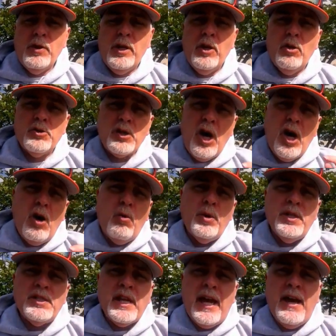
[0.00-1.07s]
videos
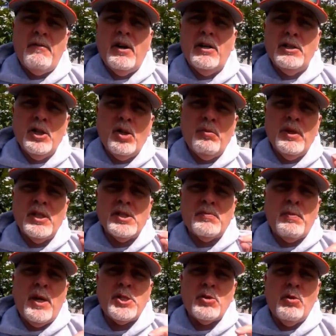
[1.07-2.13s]
always have a little bit of
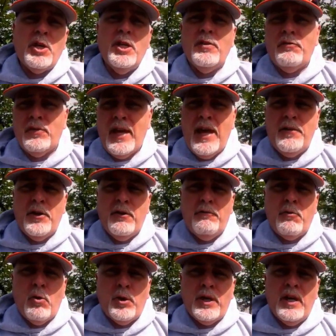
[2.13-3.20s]
special gift down there
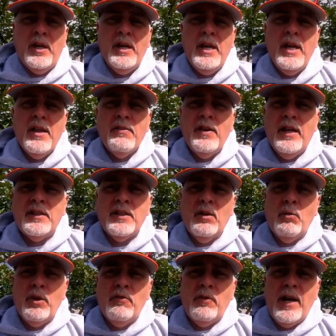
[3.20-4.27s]
for you that
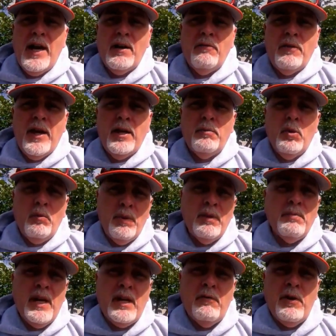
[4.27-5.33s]
uh, we've got available,
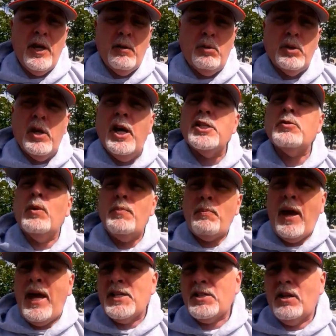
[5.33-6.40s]
been made available to us, and we
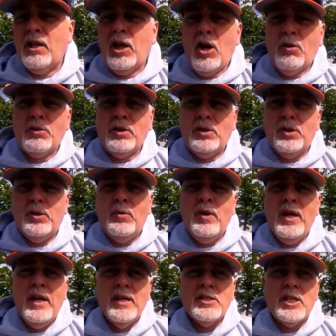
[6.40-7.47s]
pass it along to you.
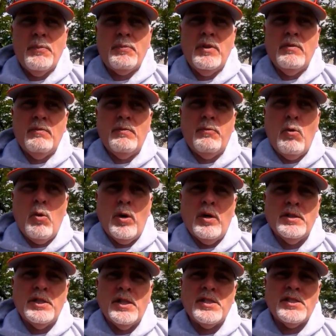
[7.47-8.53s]
Something
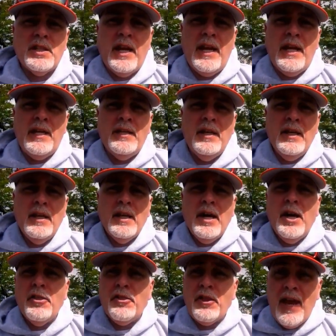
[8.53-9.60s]
for just saying
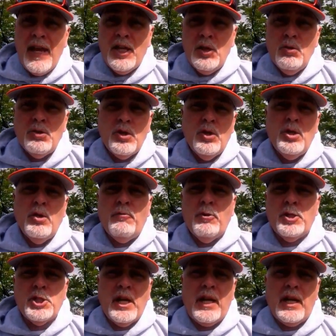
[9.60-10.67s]
uh, thank you to you
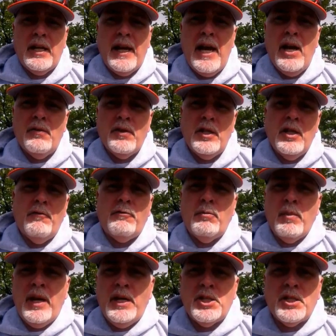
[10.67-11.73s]
for checking out the
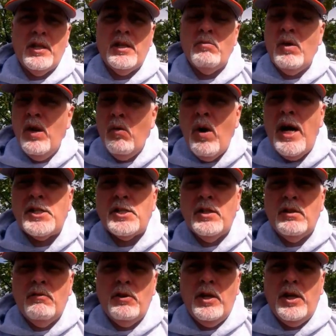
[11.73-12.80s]
information and
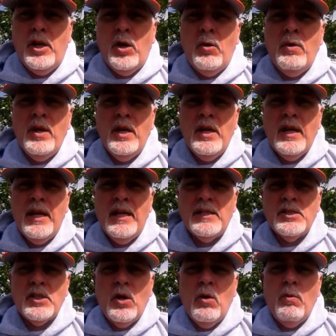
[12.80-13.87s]
watching the video.
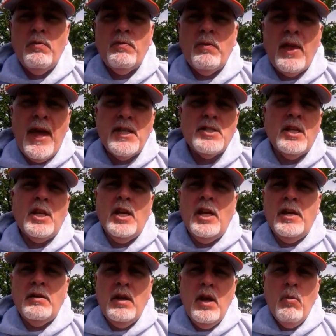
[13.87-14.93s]
And so, thanks
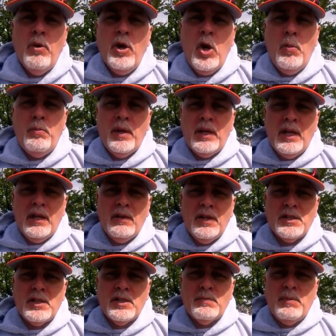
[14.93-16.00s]
again. We hope again
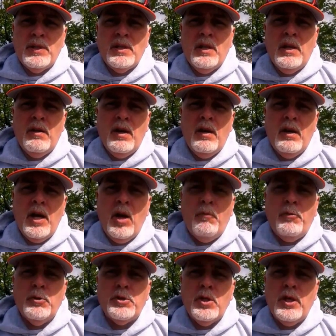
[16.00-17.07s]
this has been uh, uh,
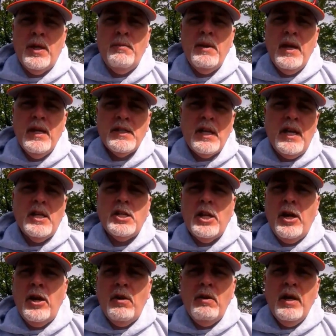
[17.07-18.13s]
helpful to you. Take
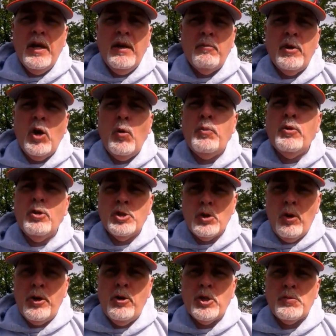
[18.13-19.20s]
care, and we hope you
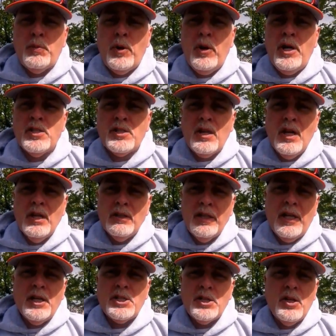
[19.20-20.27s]
enjoy your experience.
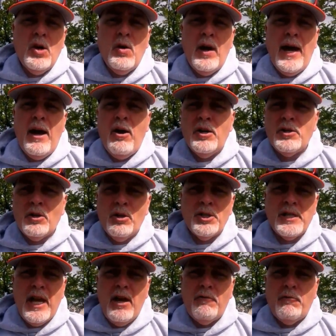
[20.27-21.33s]
Let us know how it
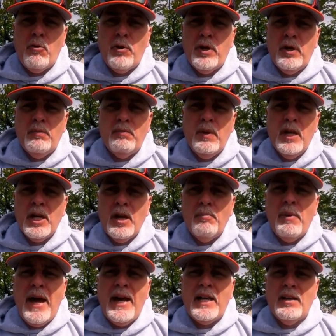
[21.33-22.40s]
turns out for you.
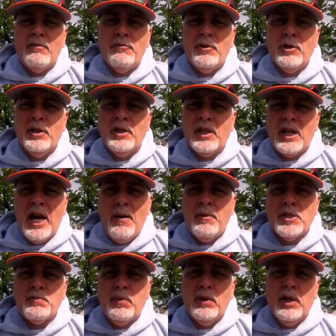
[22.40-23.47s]
Come back and fill in the
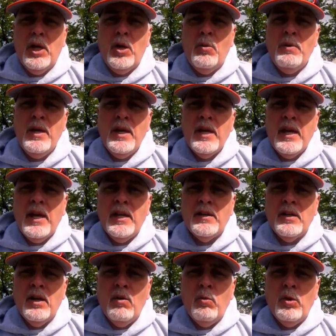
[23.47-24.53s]
comments below,
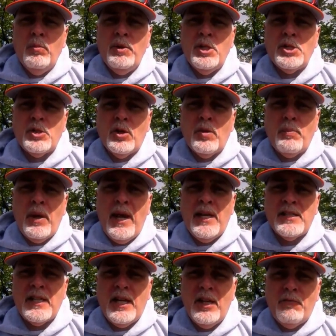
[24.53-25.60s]
and uh, we'll be sure to
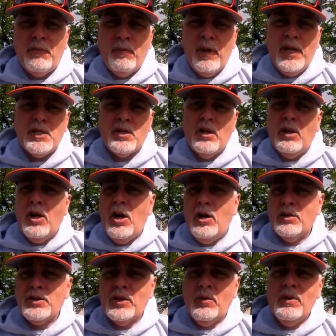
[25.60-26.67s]
pass that information
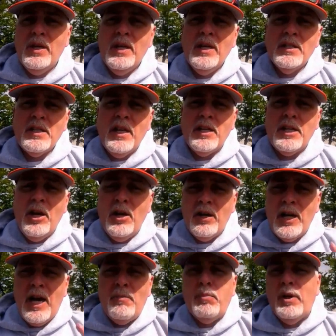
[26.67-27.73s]
along. So, take care.
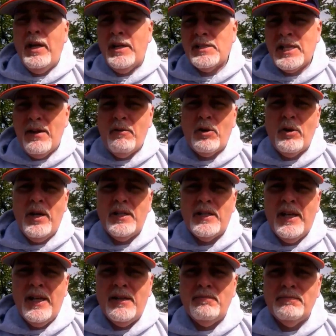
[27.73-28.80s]
God bless. Have a great
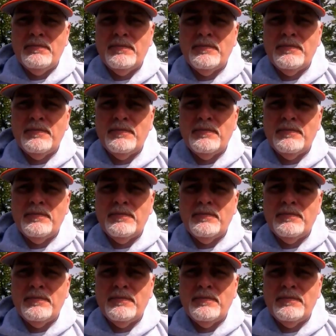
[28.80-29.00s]
day.